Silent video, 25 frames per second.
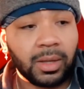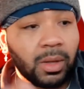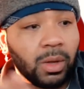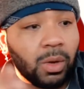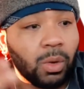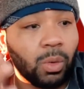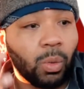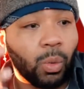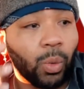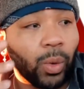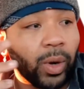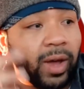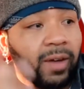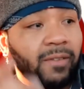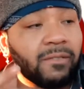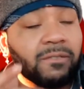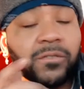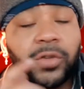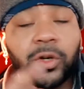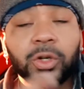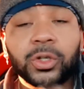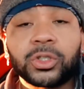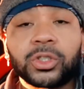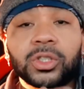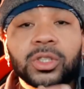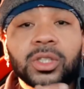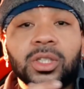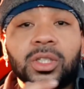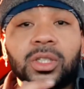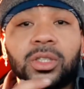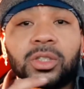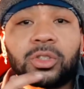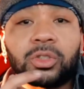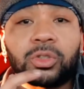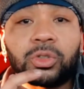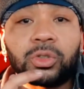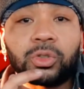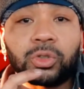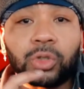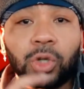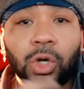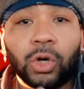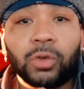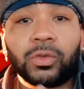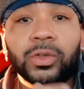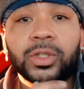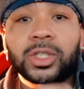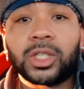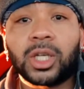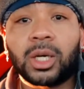when I first drove
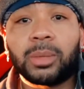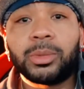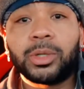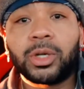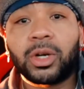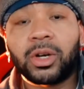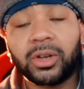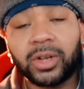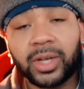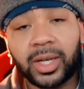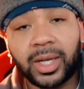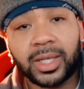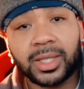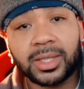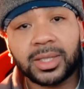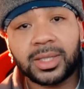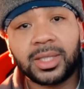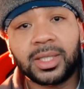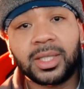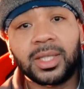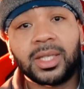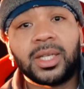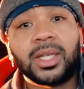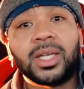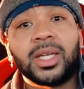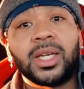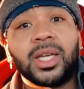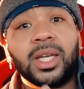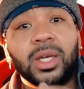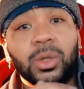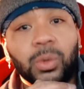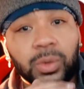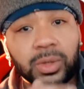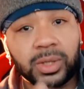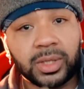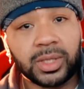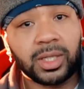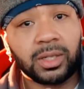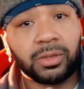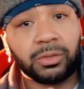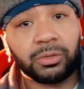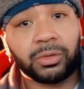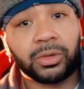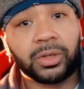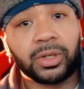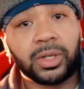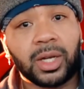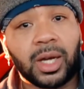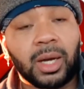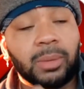a WRX, it was
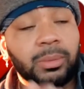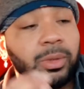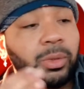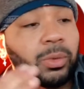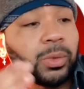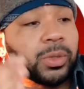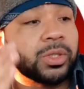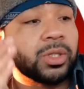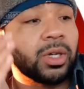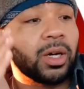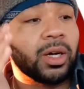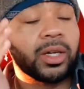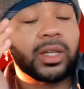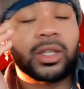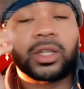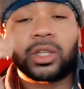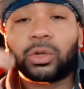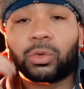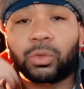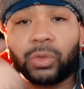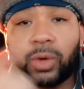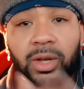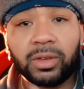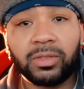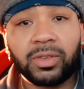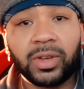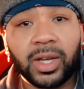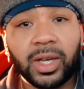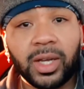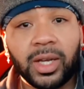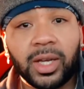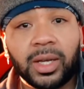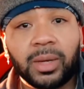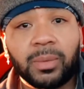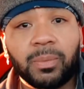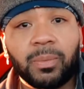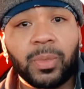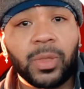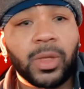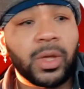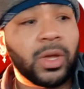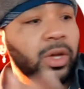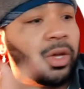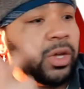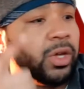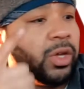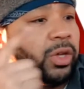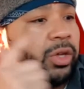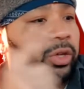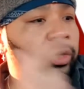different. I mean, we're talking the rev hang,
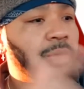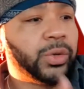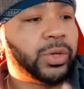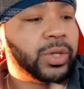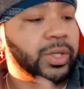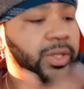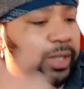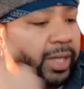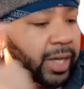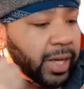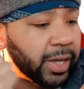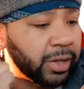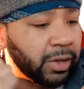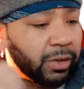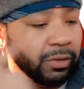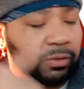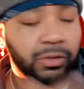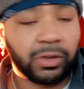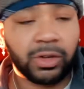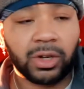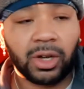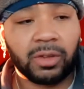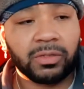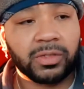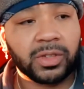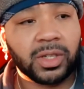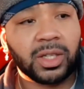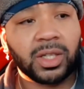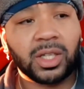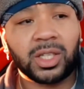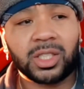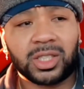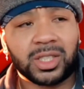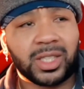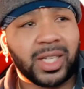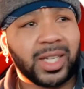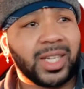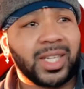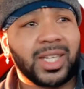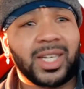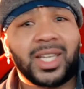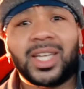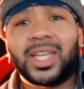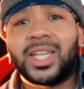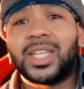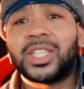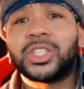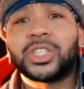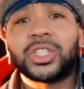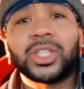You can take your foot off the clutch like 1.5
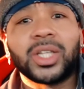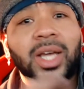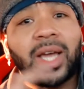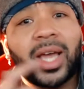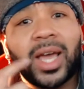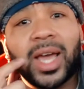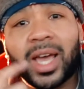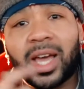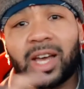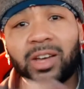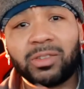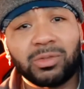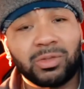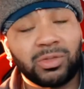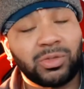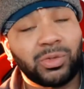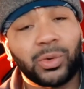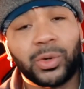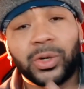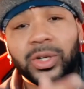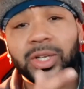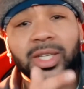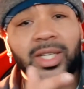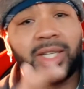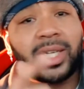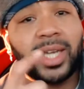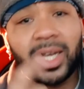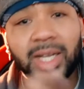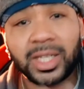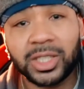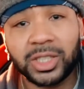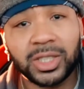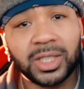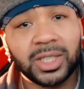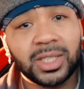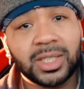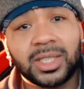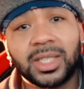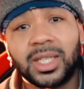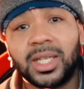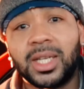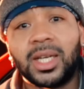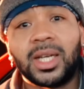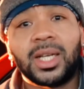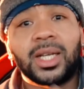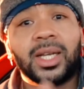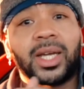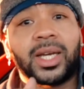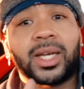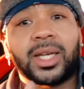inches before it engages.
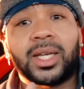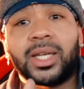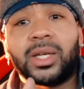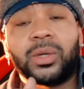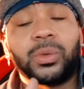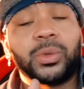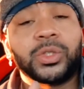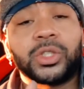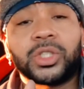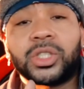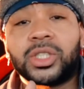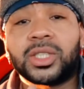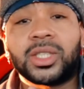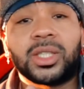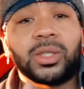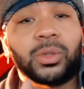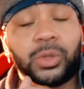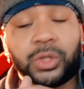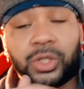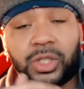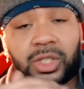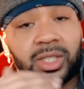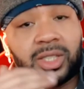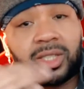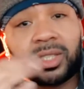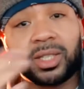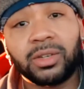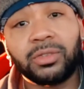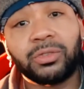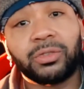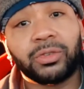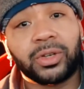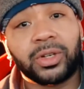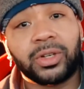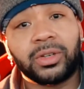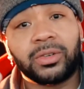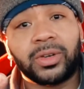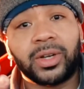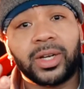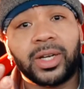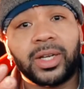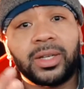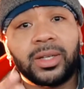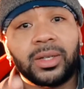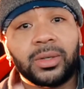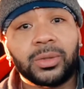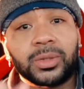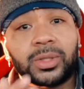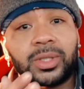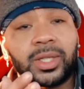Like it was just different, right?
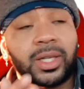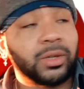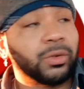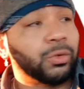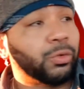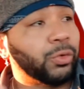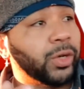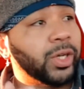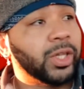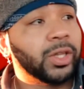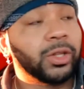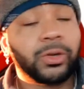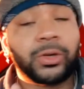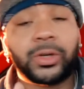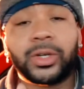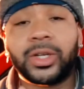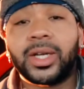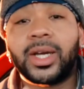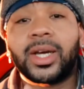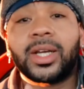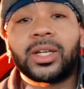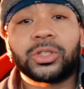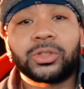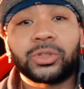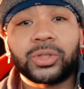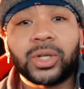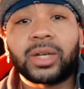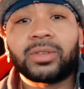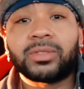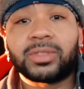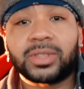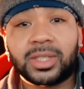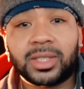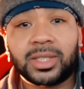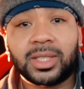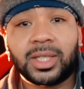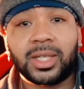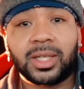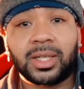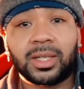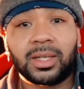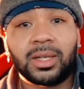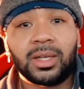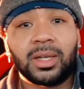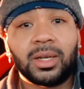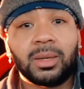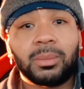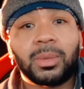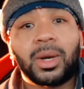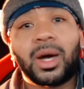It was like relearning how to drive a stick.
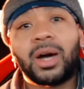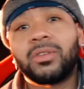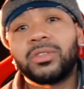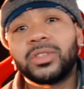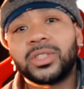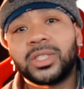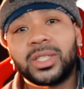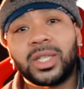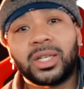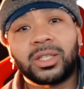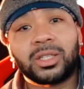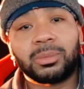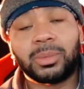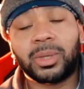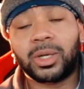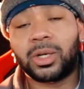But obviously after about a